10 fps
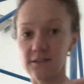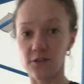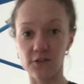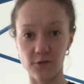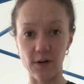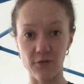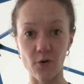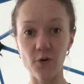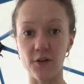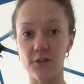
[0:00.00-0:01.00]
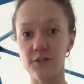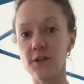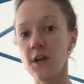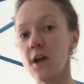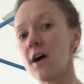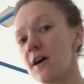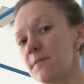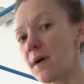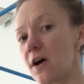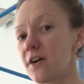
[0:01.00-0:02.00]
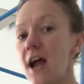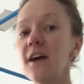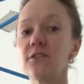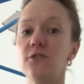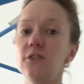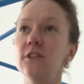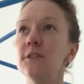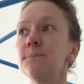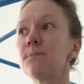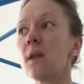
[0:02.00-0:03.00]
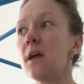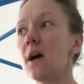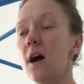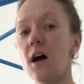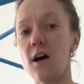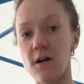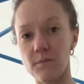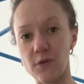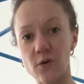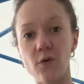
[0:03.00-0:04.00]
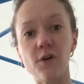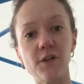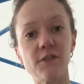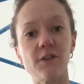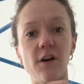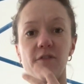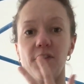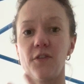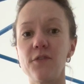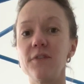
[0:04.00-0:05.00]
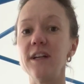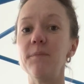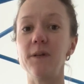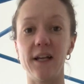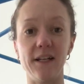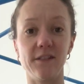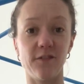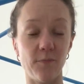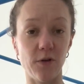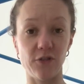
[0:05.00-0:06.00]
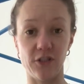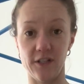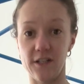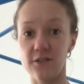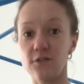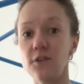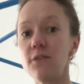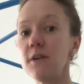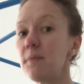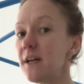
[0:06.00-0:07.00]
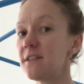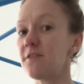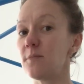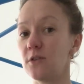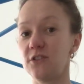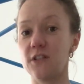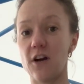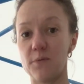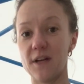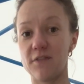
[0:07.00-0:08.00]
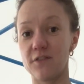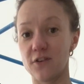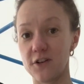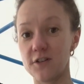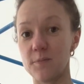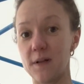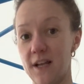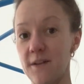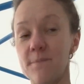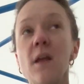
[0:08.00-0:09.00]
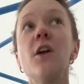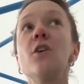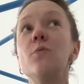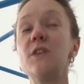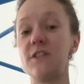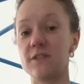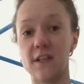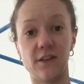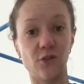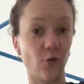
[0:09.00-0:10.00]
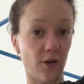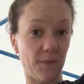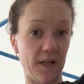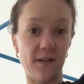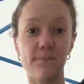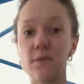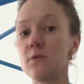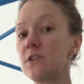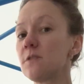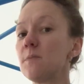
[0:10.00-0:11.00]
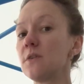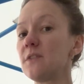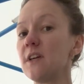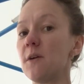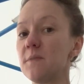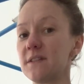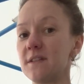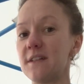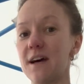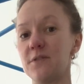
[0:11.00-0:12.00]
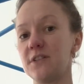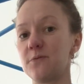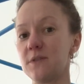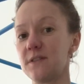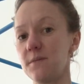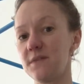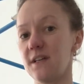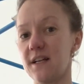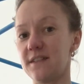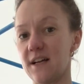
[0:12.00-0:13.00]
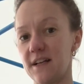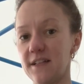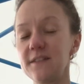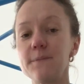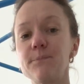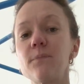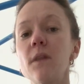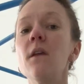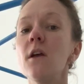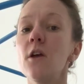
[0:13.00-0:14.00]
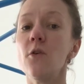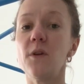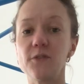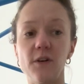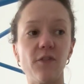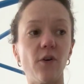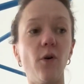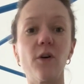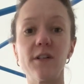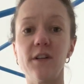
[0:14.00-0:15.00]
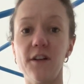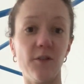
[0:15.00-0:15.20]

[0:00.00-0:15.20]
or the 12 corners, are actually the corners of the 3 planes of motion. And so the 3 planes of motion are, we have the vertical plane, which is like the door plane, which is mostly upness and downness with some side-sideness. We also have the horizontal